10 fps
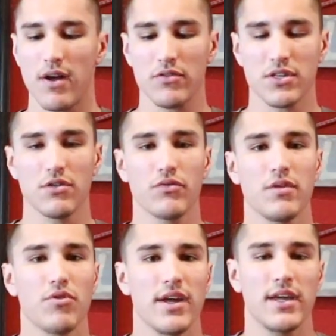I was gonna
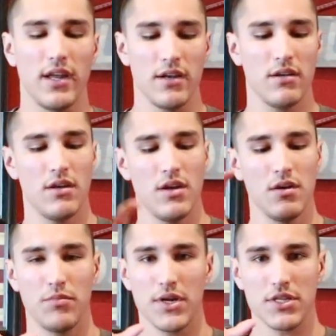re-break it in,
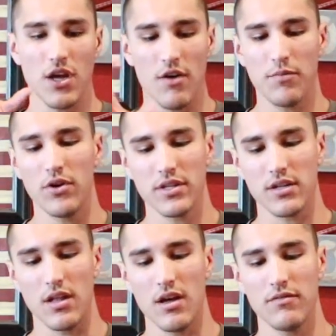put a softball in the
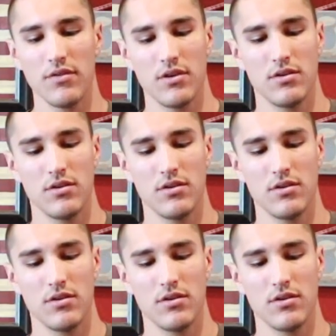glove,